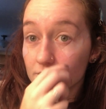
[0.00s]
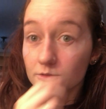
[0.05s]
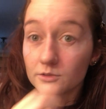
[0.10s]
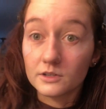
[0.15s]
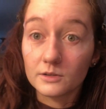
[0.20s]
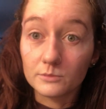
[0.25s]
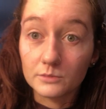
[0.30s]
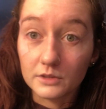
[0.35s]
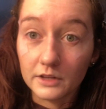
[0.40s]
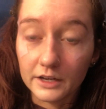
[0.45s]

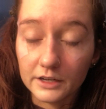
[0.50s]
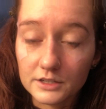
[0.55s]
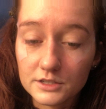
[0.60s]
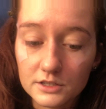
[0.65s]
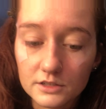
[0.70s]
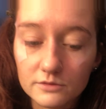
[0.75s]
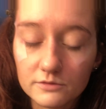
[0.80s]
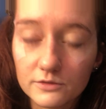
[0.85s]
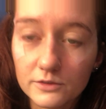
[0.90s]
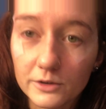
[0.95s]

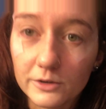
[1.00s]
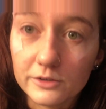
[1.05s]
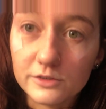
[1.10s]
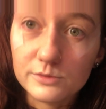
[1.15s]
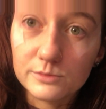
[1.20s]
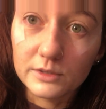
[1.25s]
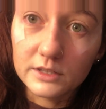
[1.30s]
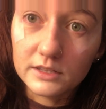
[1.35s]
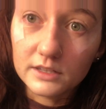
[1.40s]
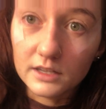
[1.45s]
complexion
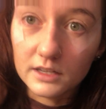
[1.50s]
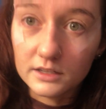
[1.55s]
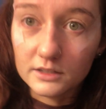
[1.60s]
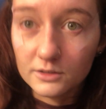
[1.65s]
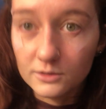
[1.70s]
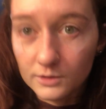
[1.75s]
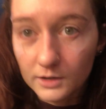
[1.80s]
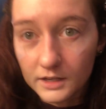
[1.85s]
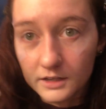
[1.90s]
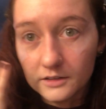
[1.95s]
first, but then
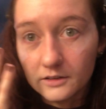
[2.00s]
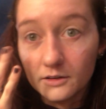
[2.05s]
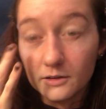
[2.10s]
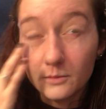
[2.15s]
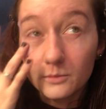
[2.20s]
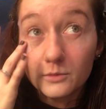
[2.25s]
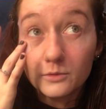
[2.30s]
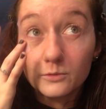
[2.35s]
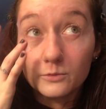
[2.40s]
you end up